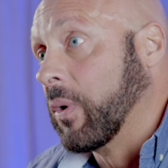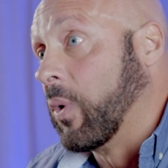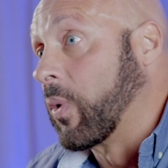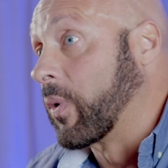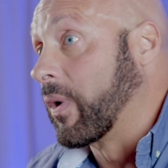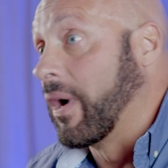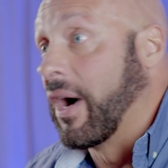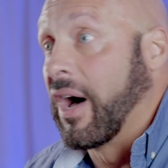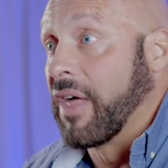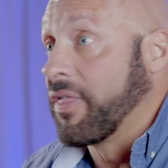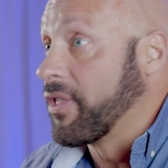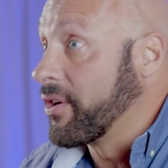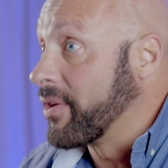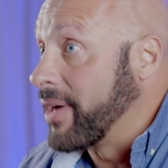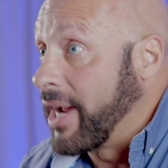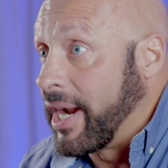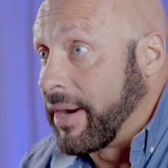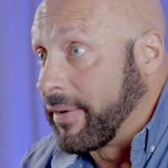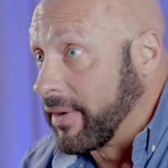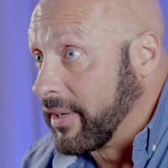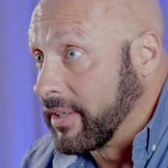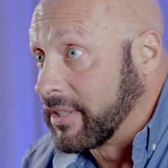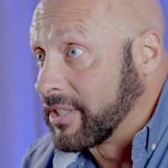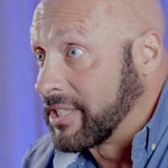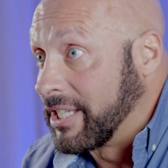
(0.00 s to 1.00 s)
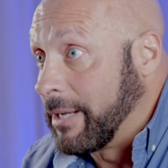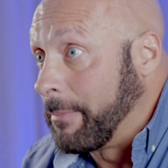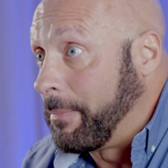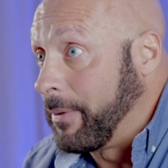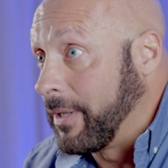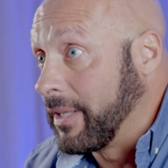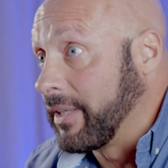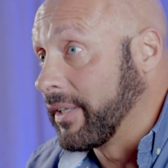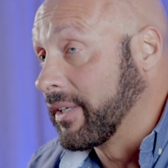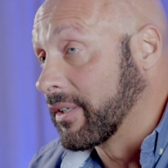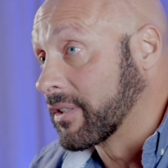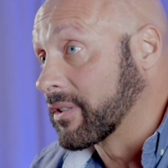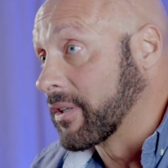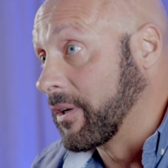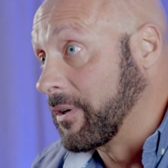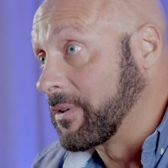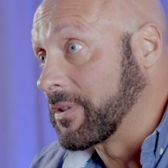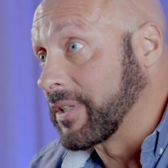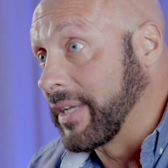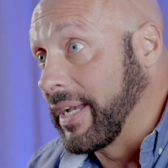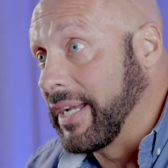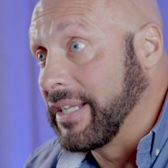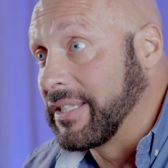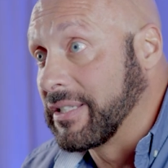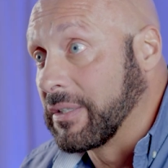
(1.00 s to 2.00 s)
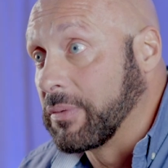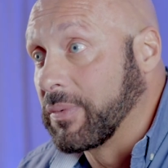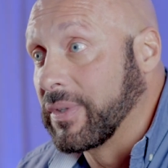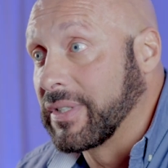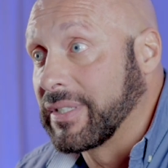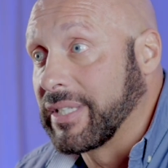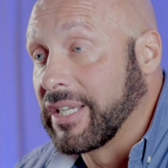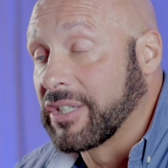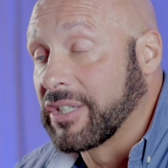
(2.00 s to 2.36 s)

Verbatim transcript: or other areas typically associated with